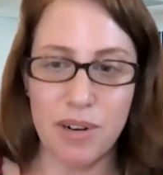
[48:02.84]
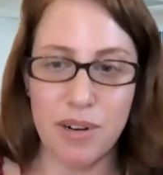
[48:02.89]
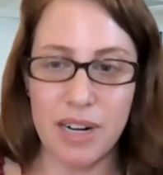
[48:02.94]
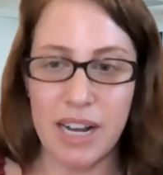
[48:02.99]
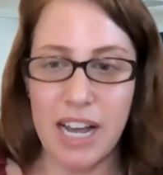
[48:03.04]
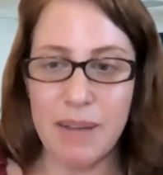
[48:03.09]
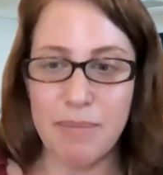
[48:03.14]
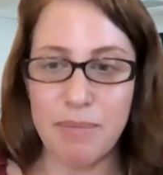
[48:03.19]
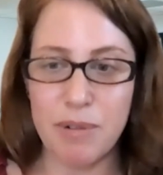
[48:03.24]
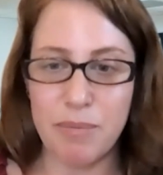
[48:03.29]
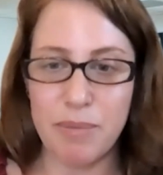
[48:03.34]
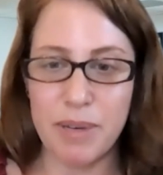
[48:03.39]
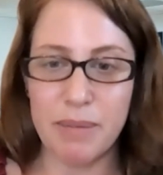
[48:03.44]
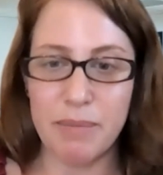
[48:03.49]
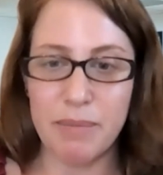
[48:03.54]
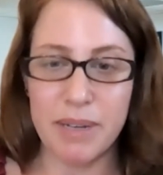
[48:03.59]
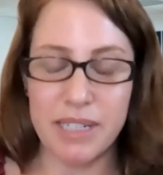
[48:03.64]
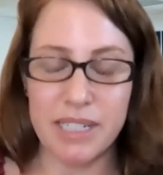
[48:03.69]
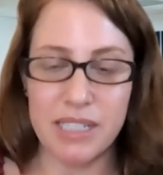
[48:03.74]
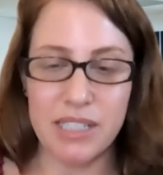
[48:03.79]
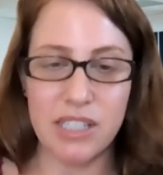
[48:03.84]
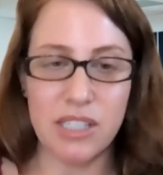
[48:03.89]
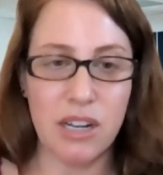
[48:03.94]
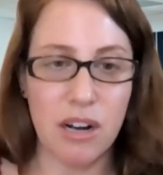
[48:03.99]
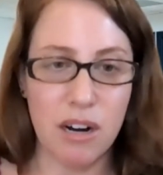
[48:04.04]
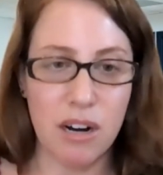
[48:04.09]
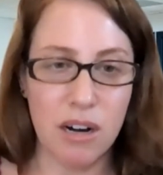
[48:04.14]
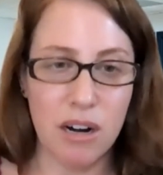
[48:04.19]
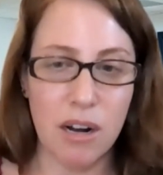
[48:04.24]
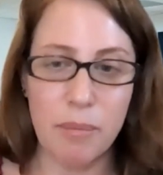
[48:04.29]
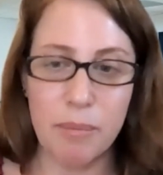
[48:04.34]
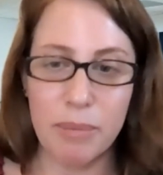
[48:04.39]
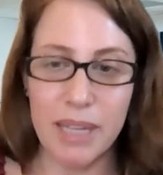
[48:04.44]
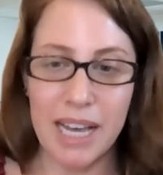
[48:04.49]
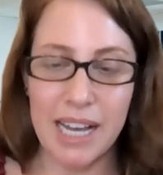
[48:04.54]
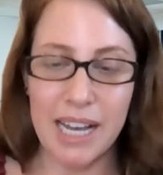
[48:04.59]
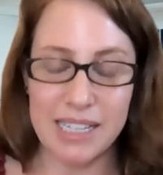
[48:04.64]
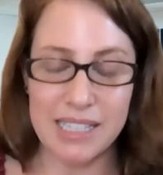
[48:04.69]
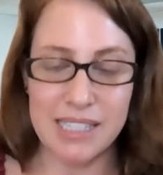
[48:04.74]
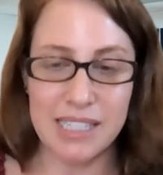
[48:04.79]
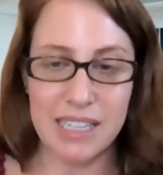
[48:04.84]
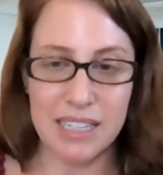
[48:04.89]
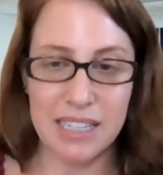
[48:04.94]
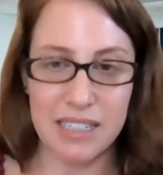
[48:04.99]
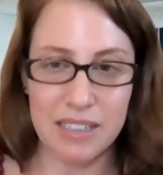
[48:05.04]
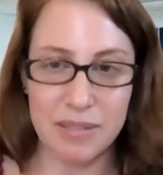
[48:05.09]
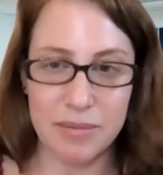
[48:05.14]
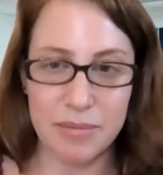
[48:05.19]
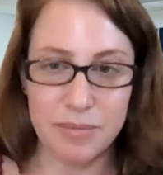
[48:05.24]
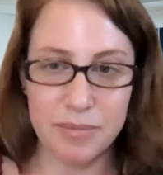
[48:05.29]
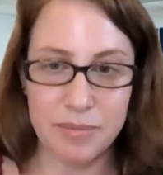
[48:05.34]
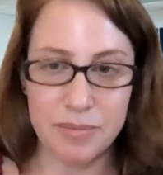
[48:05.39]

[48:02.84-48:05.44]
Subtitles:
and hypopigmented scar on black skin?